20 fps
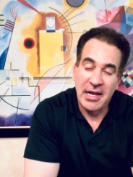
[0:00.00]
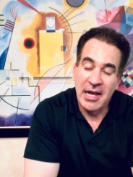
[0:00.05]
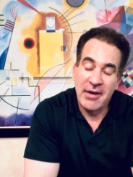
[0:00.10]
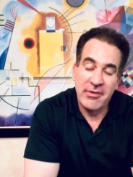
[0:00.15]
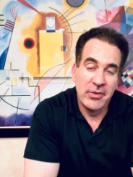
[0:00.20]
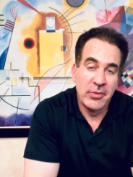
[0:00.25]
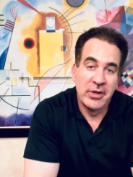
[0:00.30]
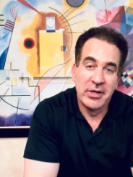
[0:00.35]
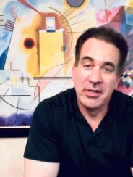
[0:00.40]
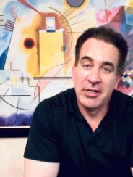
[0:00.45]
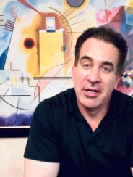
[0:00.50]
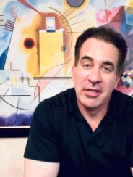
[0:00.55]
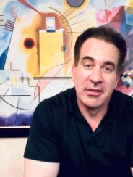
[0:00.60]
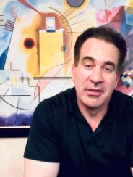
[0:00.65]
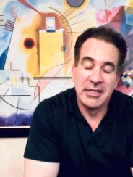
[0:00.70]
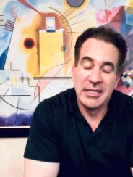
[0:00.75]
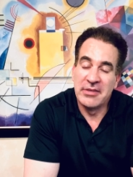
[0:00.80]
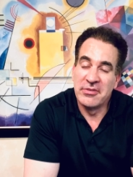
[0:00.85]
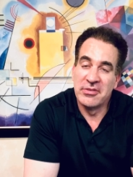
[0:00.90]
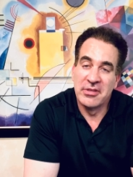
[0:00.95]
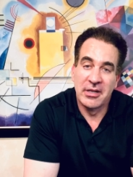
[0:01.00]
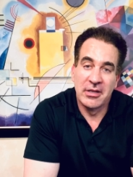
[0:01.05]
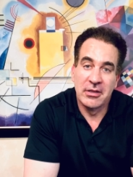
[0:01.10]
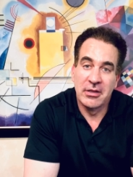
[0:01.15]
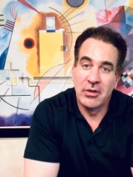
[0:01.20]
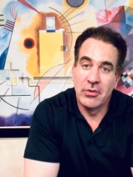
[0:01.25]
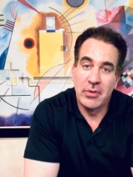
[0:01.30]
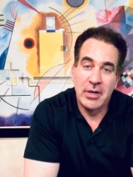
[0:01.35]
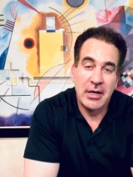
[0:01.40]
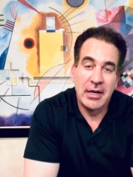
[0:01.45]
everyone who leaves there
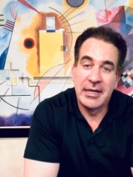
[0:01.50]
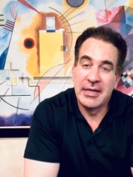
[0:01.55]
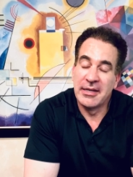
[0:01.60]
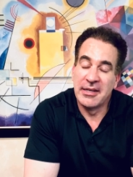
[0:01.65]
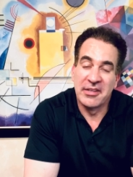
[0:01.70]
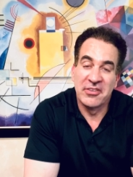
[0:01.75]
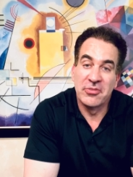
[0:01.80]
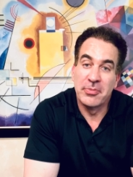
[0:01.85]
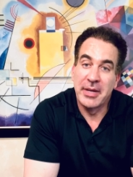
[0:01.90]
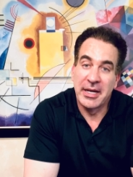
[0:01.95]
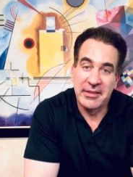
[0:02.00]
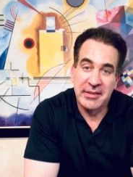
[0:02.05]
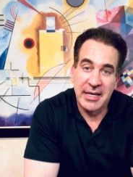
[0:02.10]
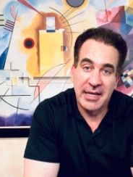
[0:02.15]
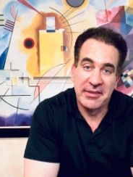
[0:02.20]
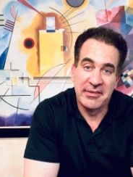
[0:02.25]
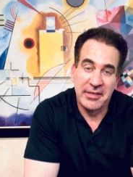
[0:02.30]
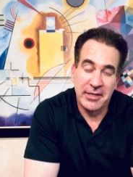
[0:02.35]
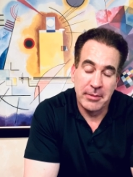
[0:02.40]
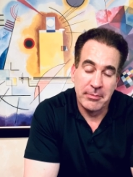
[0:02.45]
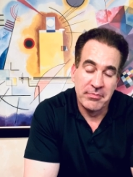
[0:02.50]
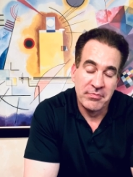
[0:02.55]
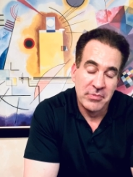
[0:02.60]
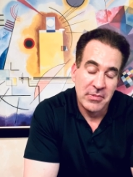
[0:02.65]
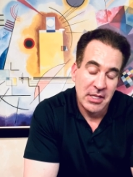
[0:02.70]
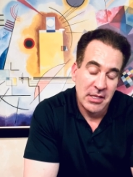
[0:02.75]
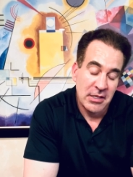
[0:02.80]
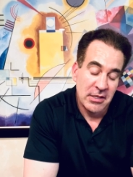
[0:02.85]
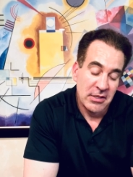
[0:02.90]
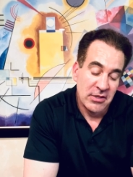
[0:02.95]
go, wow, I didn't expect that, Tim.
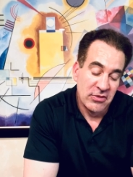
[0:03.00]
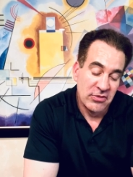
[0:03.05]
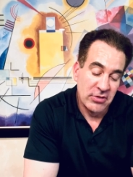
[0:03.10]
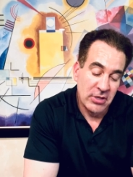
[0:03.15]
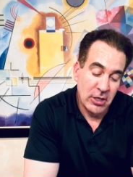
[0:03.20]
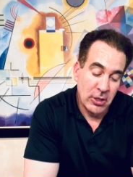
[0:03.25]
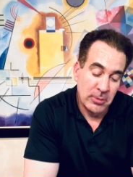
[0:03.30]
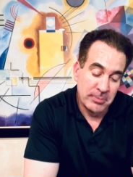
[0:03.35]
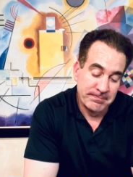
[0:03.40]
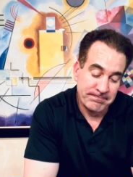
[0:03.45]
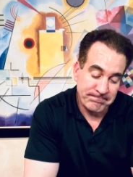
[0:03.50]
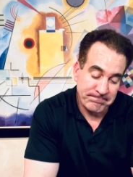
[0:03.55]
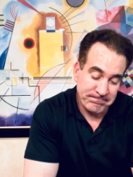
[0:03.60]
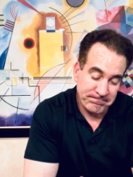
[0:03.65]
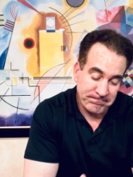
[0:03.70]
So,